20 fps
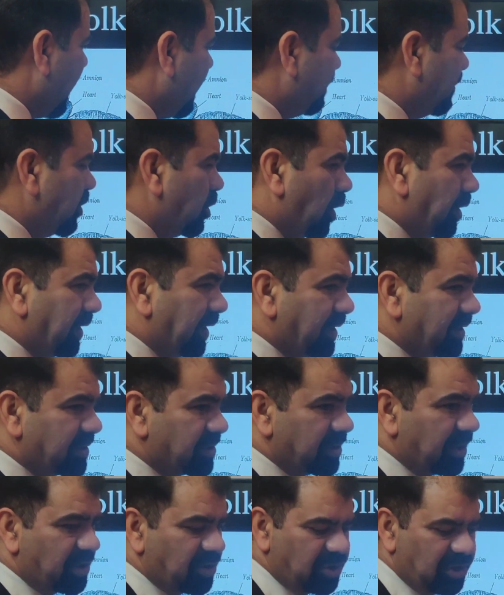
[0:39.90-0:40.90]
amniotic
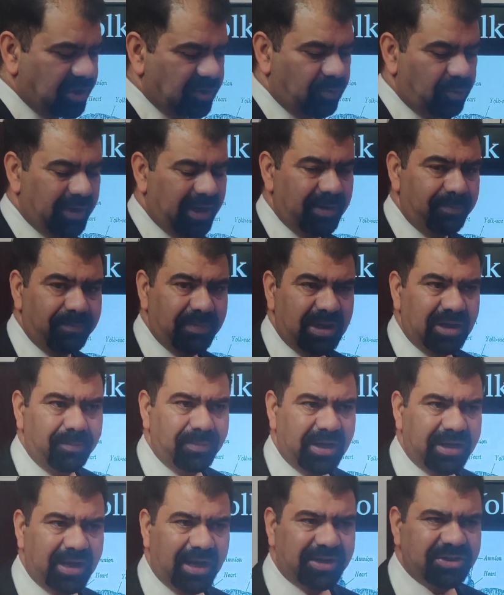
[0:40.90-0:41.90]
structure. What I mean
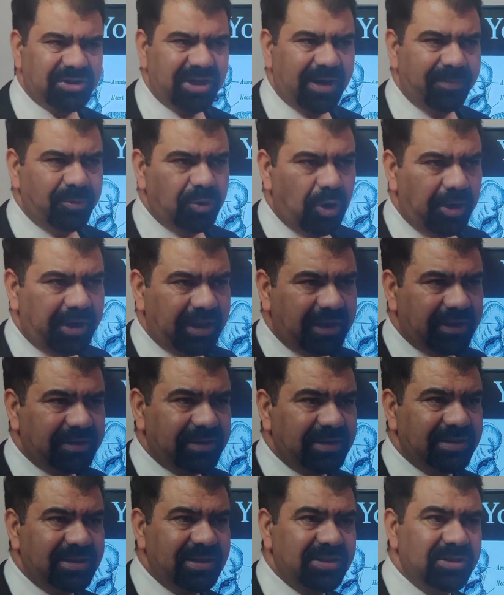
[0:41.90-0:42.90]
by extra amniotic,
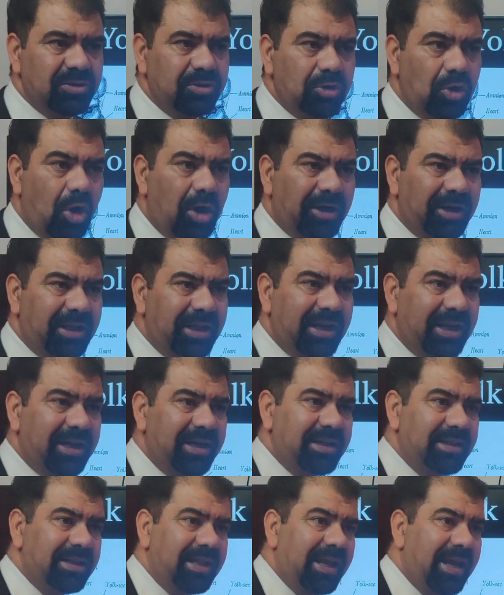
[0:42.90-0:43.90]
this is not
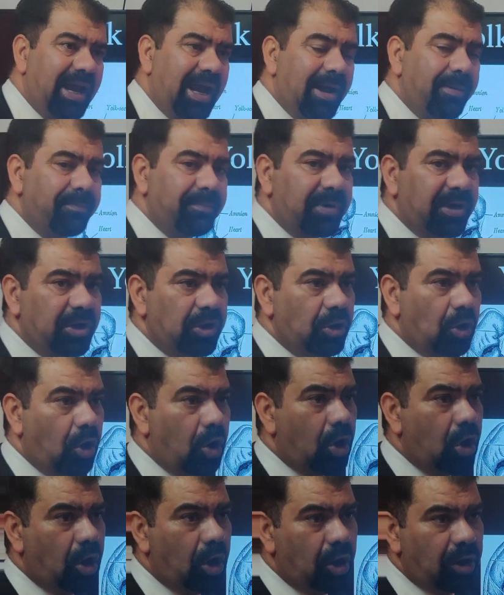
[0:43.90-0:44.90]
in the
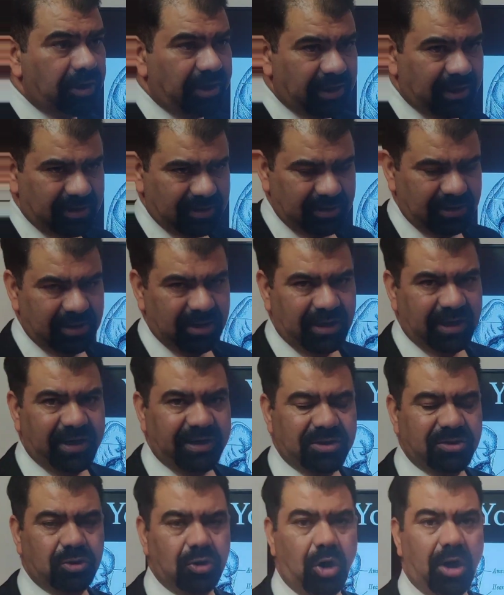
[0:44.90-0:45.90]
amnion. It
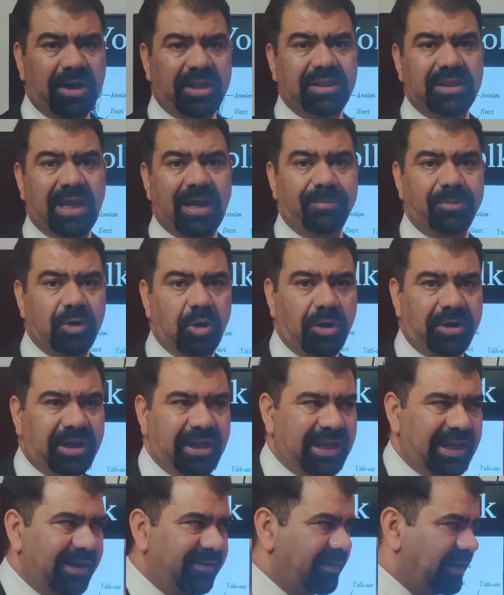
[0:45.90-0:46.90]
is not in the
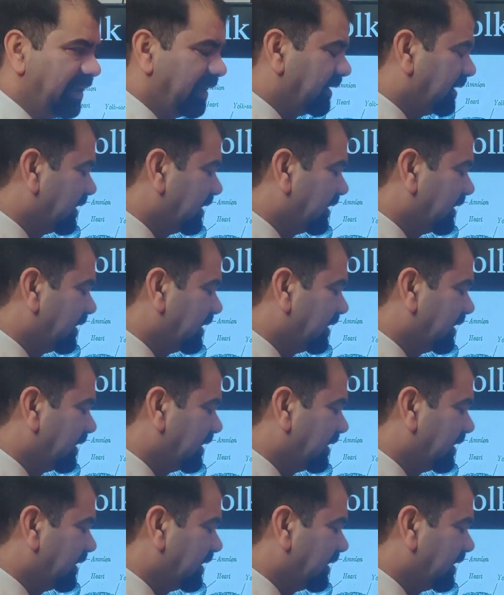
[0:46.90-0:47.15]
amniotic cavity.